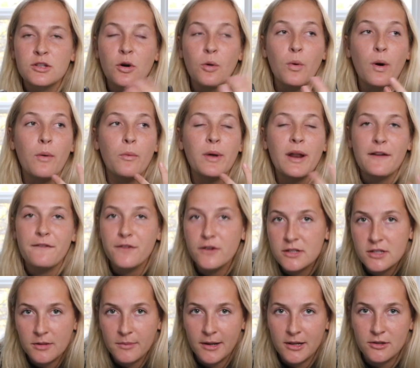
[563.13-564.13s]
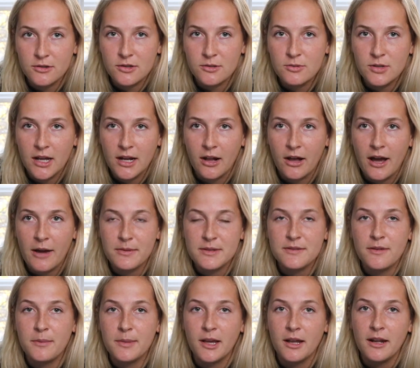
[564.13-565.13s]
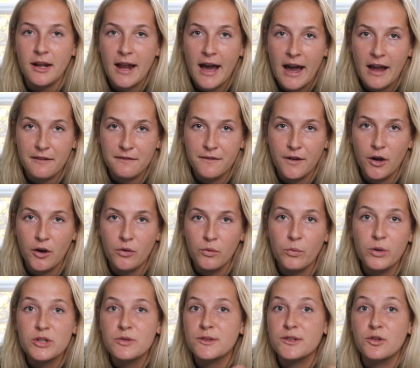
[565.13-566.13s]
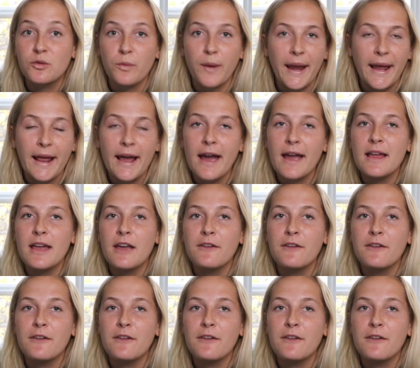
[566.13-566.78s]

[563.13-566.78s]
So when I first started my YouTube channel, I was filming on an iPhone, which was great.